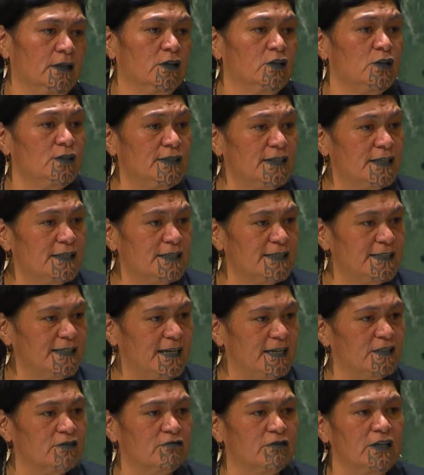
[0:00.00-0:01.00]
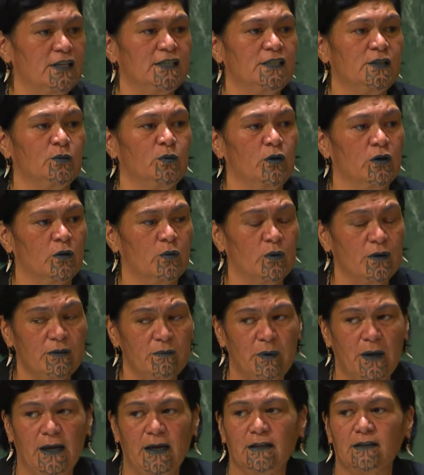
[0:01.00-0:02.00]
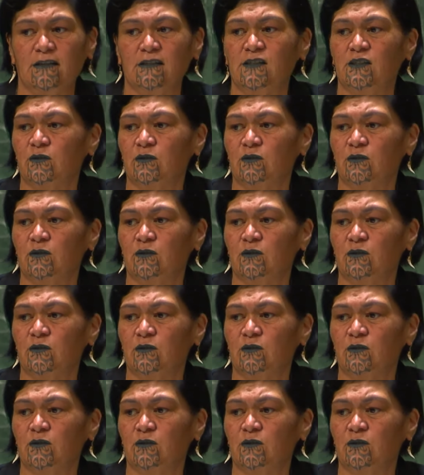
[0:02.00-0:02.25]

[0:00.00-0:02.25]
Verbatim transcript: New Zealand stands ready to work with partners